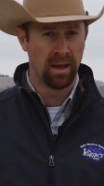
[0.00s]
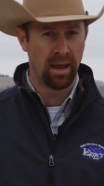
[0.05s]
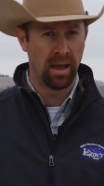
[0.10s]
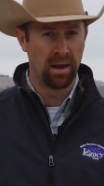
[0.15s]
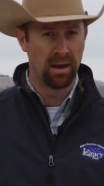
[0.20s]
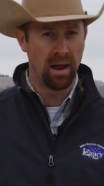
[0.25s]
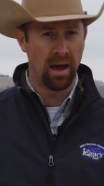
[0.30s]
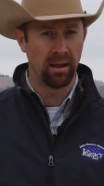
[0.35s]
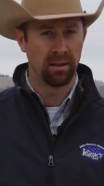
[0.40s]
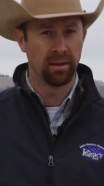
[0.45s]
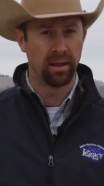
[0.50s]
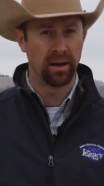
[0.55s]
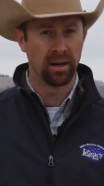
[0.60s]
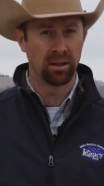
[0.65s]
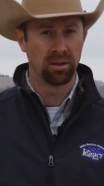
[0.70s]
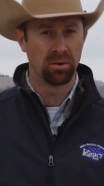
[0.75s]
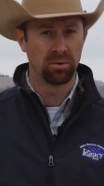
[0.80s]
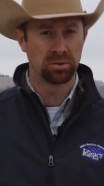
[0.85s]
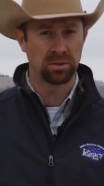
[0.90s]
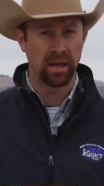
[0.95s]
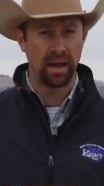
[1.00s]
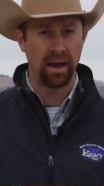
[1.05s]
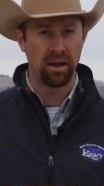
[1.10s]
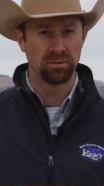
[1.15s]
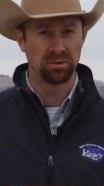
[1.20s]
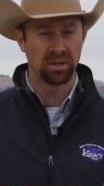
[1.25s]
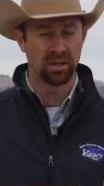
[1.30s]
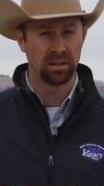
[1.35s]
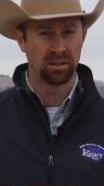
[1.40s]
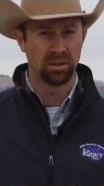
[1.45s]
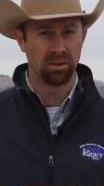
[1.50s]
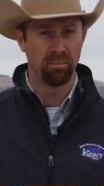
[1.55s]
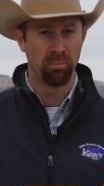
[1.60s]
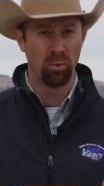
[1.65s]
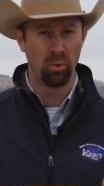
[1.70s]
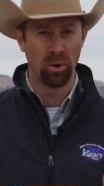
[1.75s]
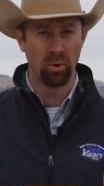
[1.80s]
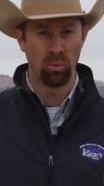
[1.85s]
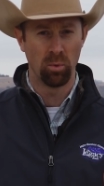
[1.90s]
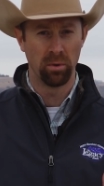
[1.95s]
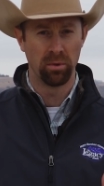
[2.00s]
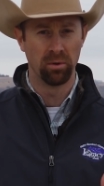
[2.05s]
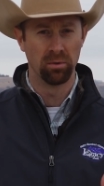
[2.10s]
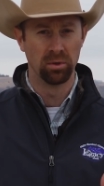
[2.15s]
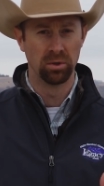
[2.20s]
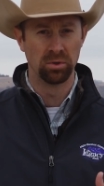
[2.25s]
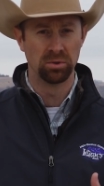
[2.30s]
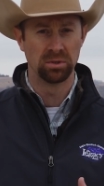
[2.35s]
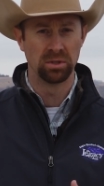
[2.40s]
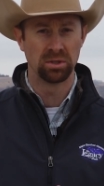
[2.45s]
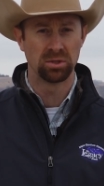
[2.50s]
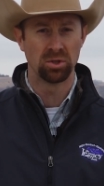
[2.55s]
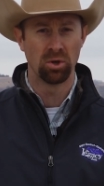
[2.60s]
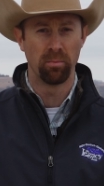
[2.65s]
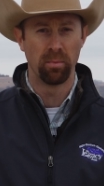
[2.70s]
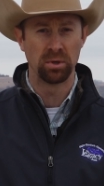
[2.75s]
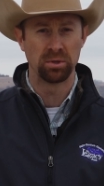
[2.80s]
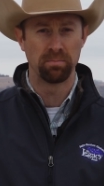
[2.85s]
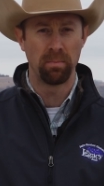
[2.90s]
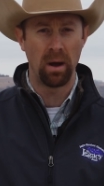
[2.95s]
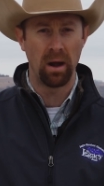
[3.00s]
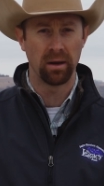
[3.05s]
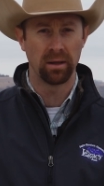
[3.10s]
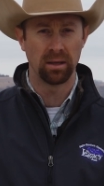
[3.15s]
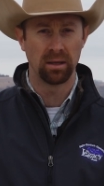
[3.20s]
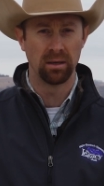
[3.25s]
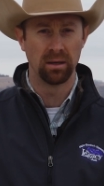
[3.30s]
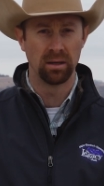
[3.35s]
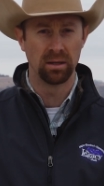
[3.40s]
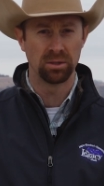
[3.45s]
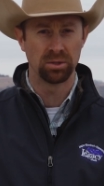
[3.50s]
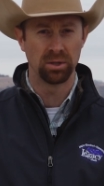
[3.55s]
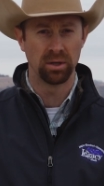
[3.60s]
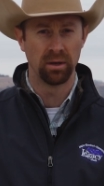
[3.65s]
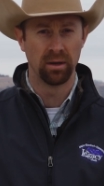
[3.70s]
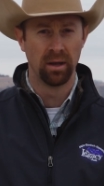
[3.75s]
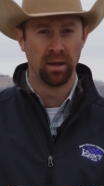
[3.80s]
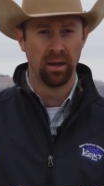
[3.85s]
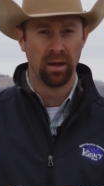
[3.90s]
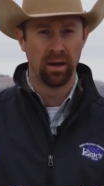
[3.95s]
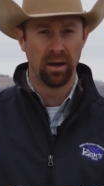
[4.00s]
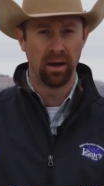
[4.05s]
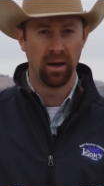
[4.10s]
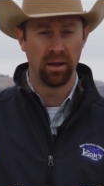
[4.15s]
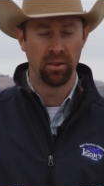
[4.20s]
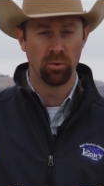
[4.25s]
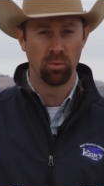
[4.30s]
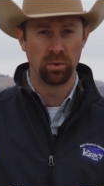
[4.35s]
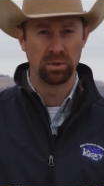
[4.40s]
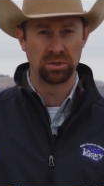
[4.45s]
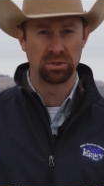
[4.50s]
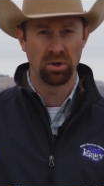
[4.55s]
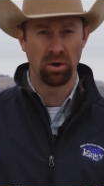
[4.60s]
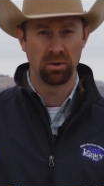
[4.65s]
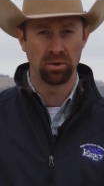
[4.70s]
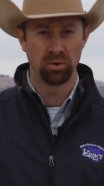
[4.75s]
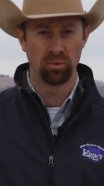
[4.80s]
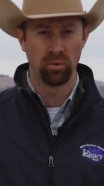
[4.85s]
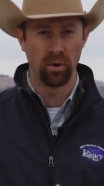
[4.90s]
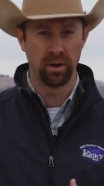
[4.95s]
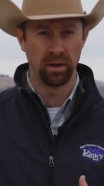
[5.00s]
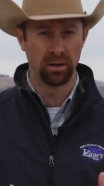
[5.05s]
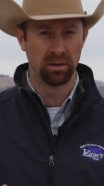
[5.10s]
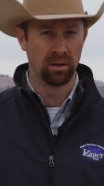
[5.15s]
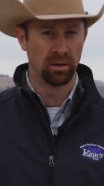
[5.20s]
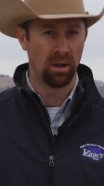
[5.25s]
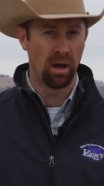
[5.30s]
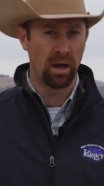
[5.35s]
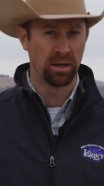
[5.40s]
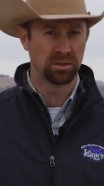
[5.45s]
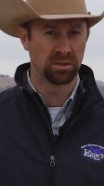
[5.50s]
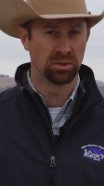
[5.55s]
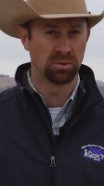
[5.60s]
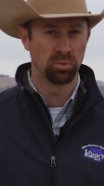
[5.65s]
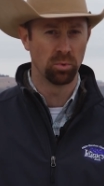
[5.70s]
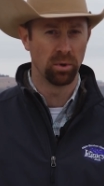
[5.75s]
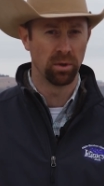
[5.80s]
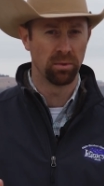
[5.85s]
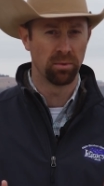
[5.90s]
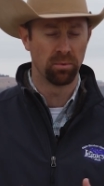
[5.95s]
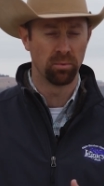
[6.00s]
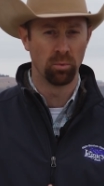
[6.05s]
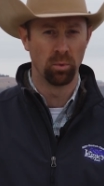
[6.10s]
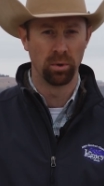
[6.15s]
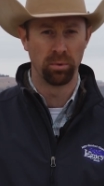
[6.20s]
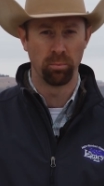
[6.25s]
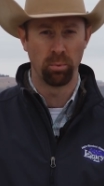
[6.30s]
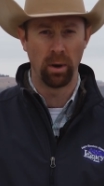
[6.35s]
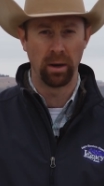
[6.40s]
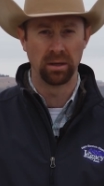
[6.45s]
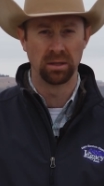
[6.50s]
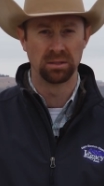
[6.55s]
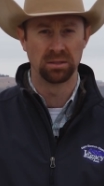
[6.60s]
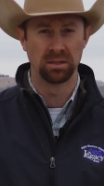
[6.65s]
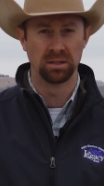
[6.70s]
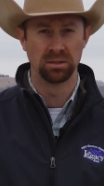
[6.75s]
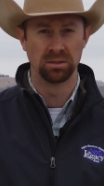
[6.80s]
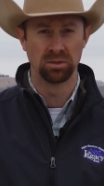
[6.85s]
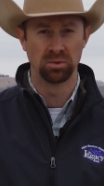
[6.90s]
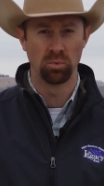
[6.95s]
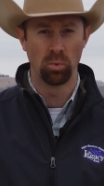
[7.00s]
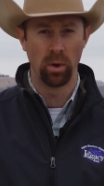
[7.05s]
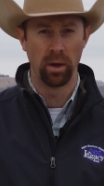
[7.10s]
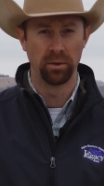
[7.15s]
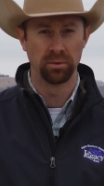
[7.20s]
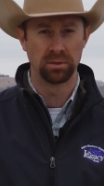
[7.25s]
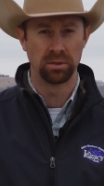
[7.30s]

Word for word: and not letting those cows get to the point where they're losing so much body condition uh, that we start to run into losses with, with pregnancies as well